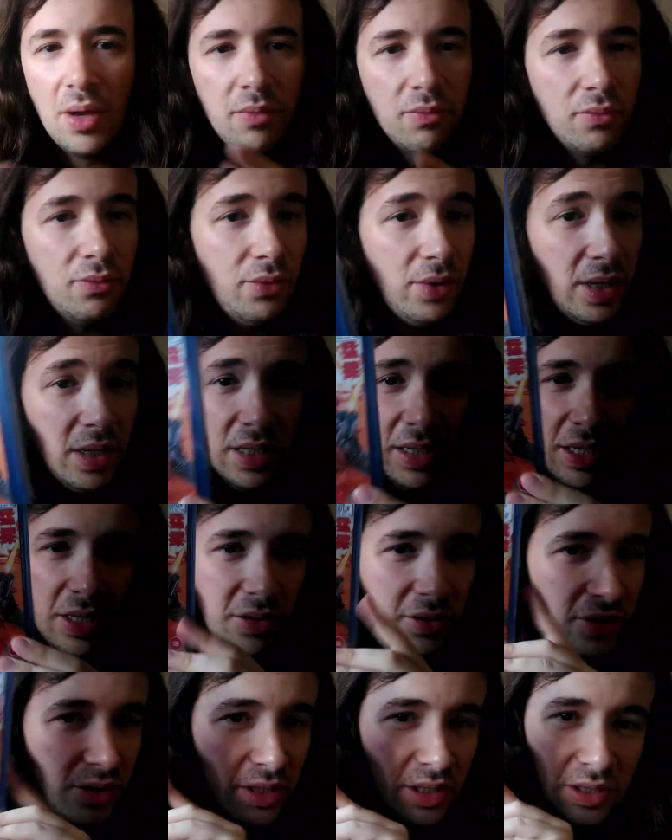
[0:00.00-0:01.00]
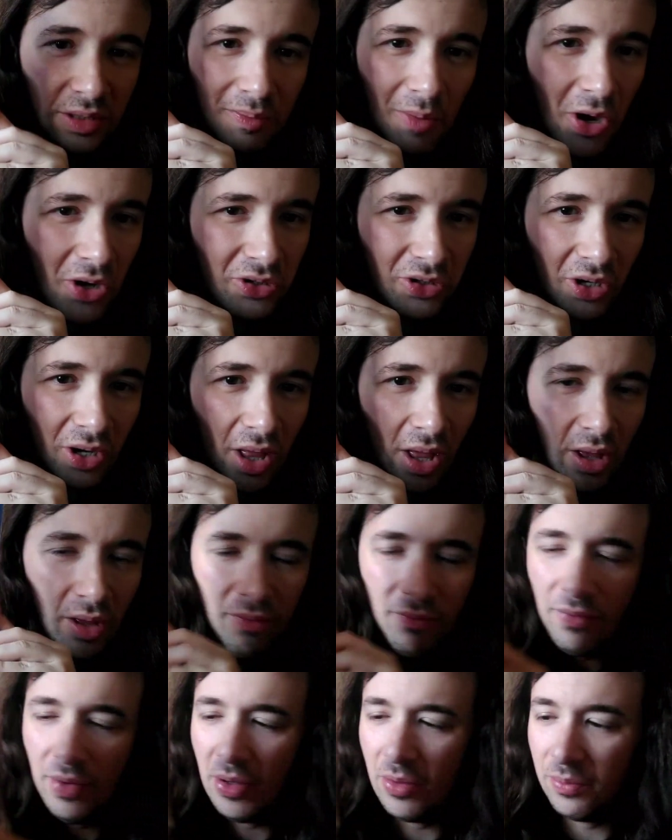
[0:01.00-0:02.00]
Really into these martial
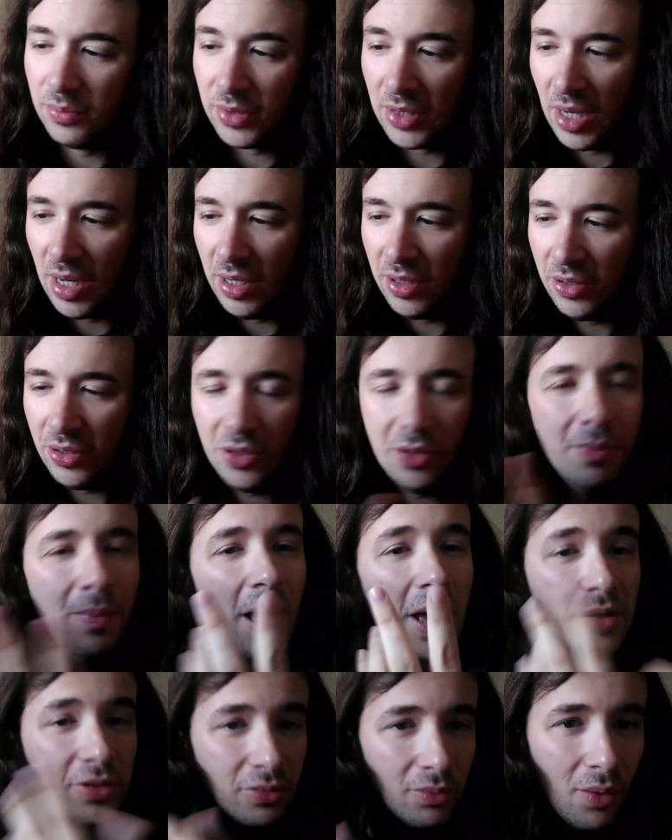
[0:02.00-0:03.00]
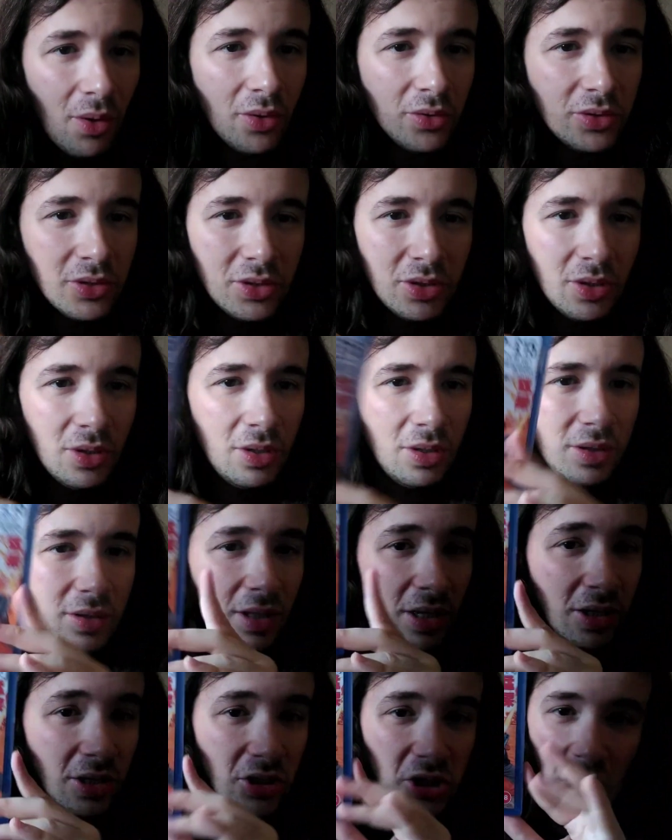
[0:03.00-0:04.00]
art films, and who better to watch
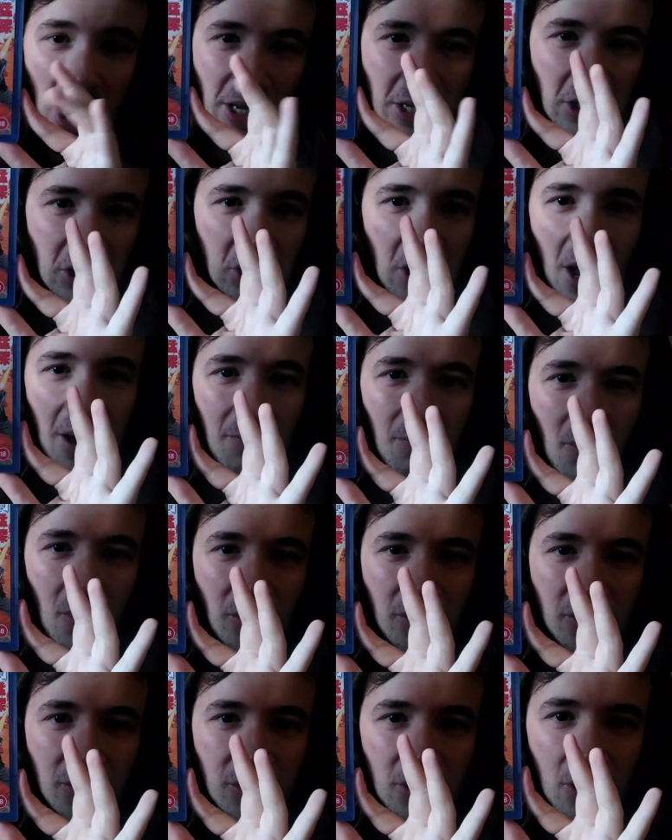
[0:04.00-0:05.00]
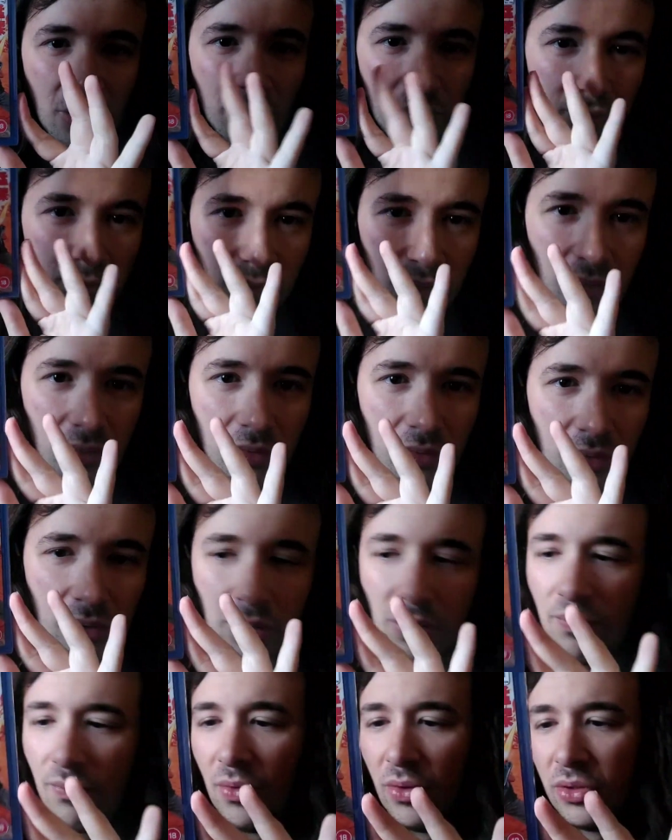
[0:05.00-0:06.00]
than a Jackie Chan one, so
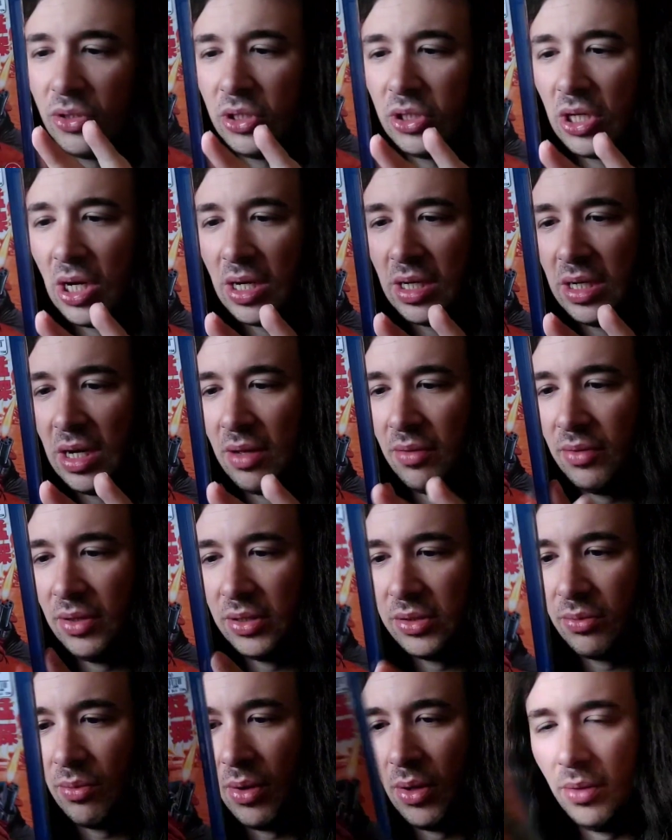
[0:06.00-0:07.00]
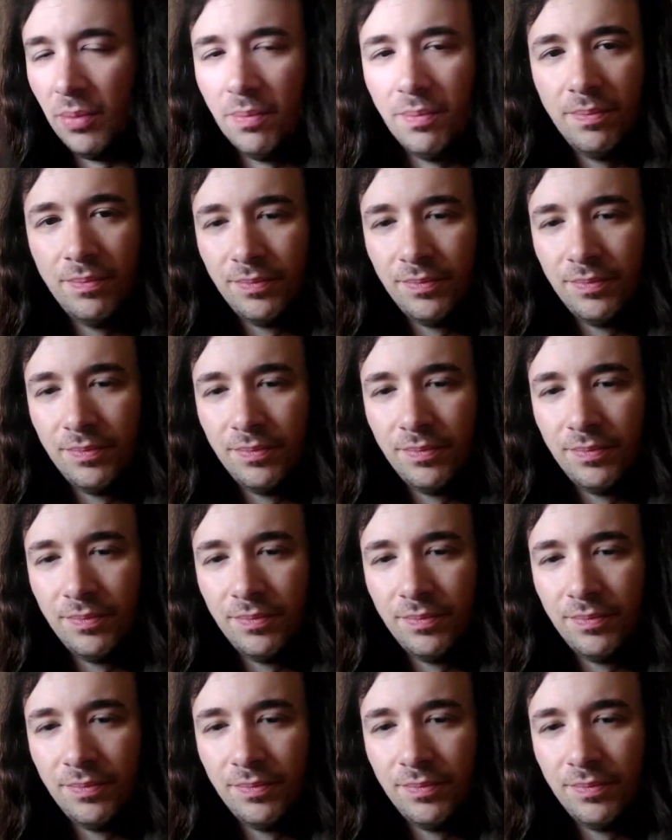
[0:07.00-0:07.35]
looking forward to checking out this one.